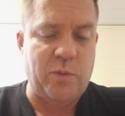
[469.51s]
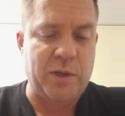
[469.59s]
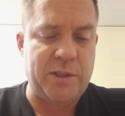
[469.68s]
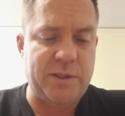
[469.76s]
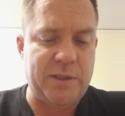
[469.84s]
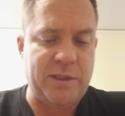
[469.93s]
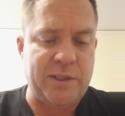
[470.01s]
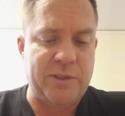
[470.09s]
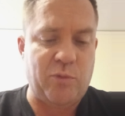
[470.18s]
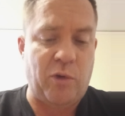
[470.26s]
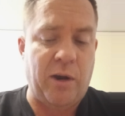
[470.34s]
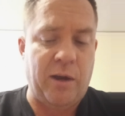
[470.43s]
which
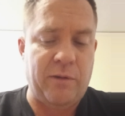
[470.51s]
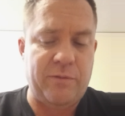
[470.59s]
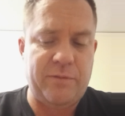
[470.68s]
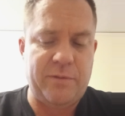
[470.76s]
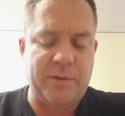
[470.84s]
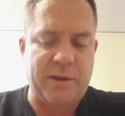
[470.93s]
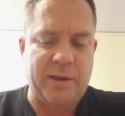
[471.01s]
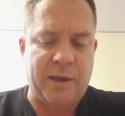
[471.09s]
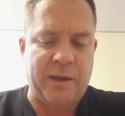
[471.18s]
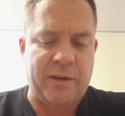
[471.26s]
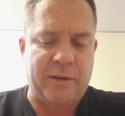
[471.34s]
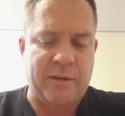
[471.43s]
is rough.
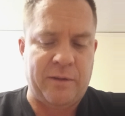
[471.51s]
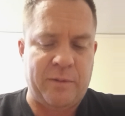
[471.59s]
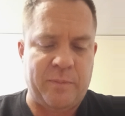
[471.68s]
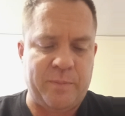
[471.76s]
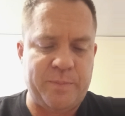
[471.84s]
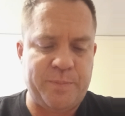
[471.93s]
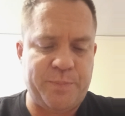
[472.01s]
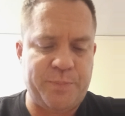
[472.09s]
And um,